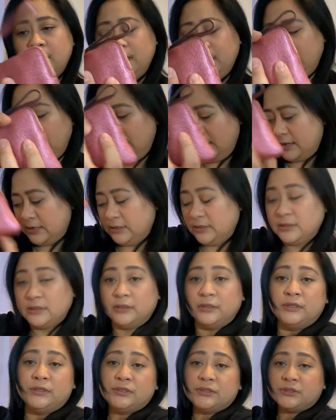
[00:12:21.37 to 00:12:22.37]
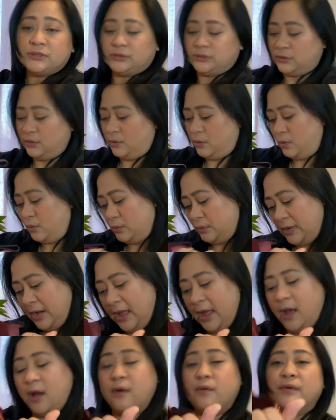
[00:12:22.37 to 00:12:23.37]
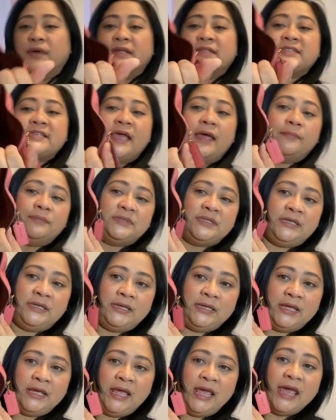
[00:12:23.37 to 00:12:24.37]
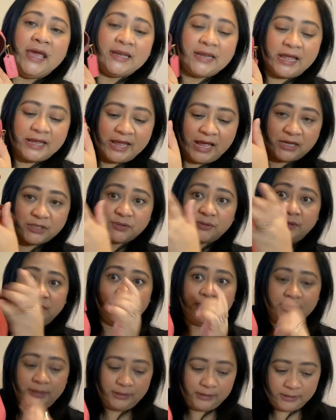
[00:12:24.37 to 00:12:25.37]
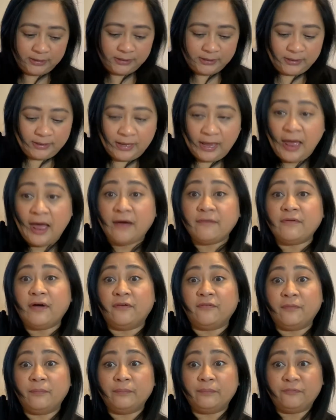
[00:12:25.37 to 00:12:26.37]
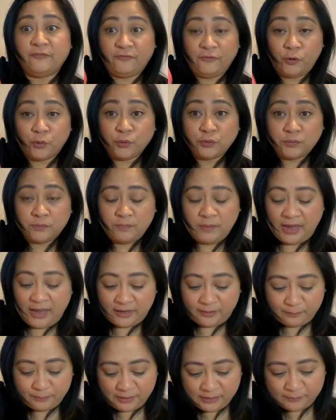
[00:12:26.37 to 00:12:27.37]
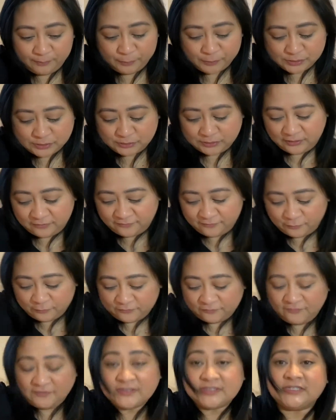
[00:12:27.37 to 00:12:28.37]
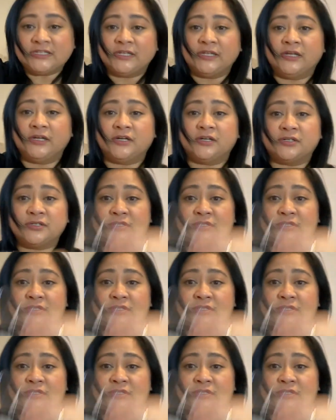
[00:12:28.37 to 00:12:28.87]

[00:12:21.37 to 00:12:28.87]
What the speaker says: yeah, so now it's empty, and I actually have a phone. My personal phone fits in here,